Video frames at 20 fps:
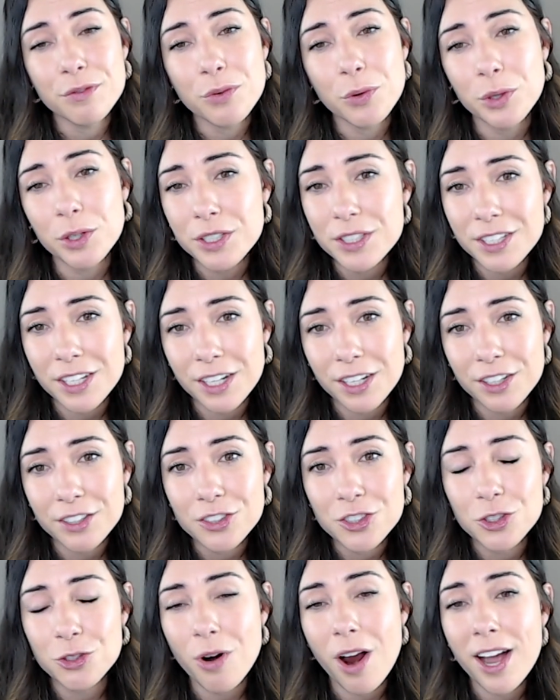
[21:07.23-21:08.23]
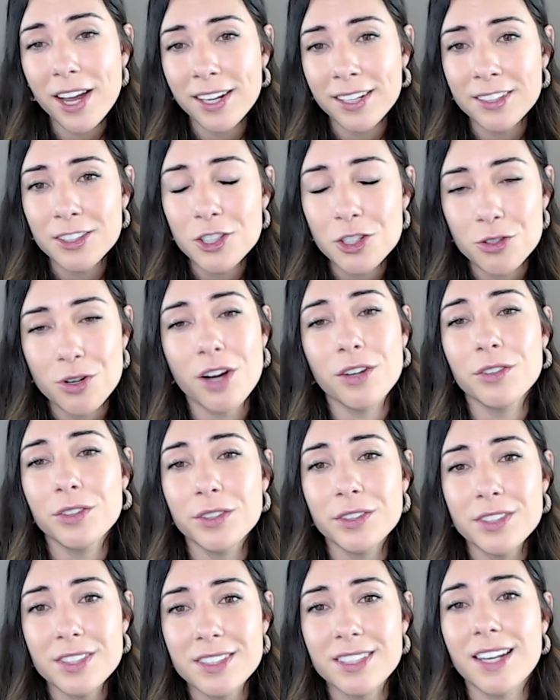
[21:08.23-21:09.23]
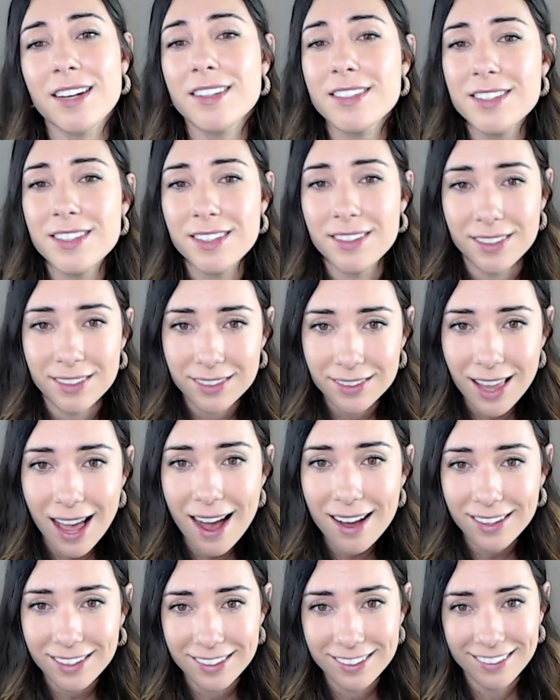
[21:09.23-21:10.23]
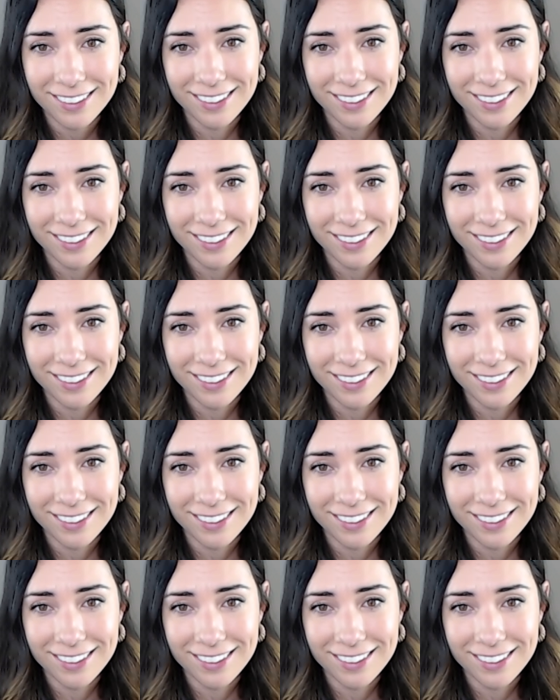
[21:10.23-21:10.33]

forcing, trying, struggle, scarcity, lack.